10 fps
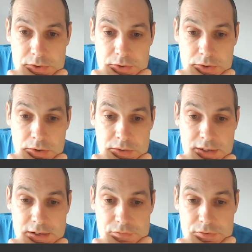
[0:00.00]
I'm going to
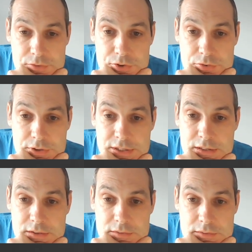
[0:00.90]
have to
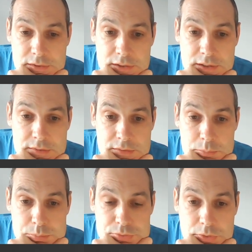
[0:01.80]
retreat, and they'll
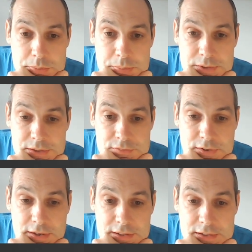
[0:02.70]
probably
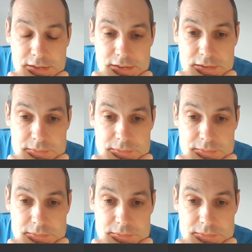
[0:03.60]
take.